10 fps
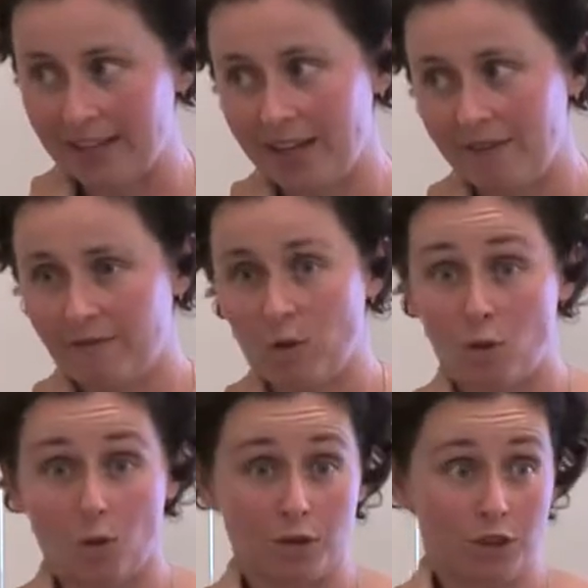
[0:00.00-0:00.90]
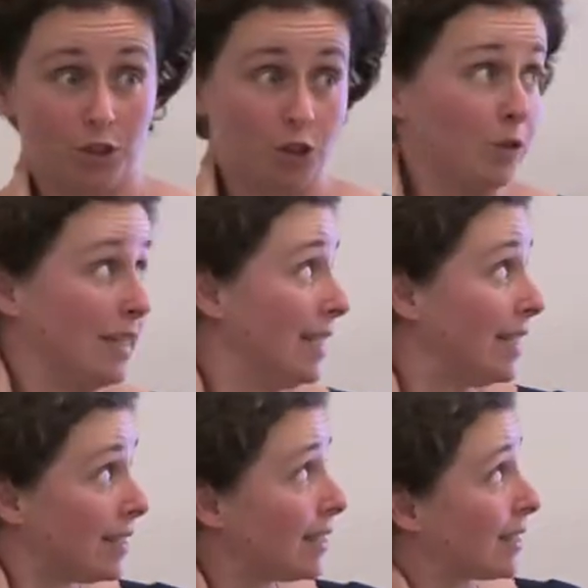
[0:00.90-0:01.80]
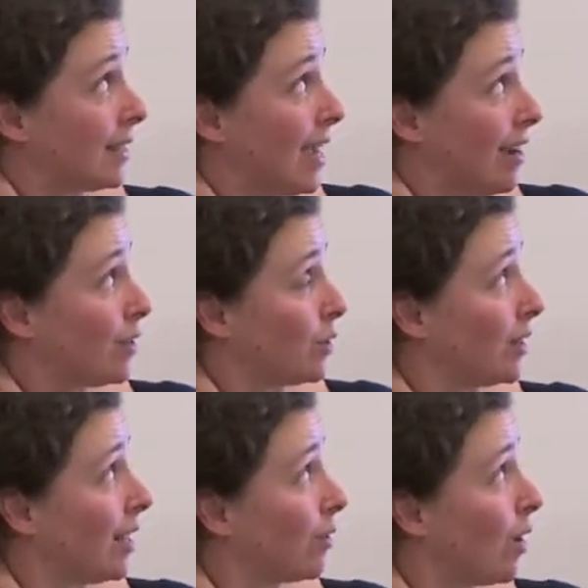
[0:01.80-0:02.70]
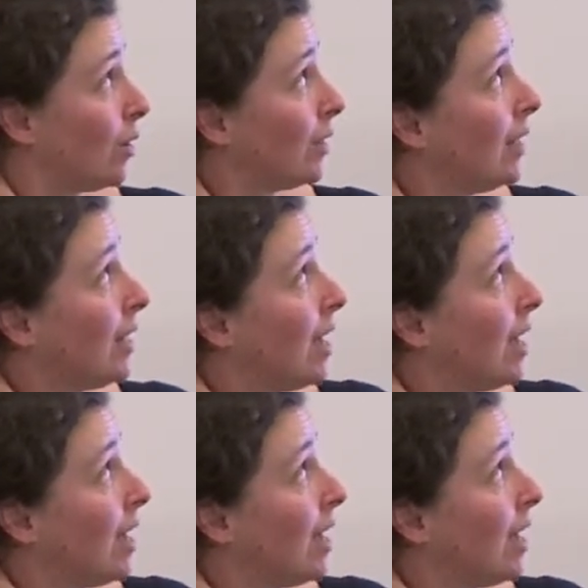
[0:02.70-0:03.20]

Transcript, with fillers: there for 2 years now doing that role,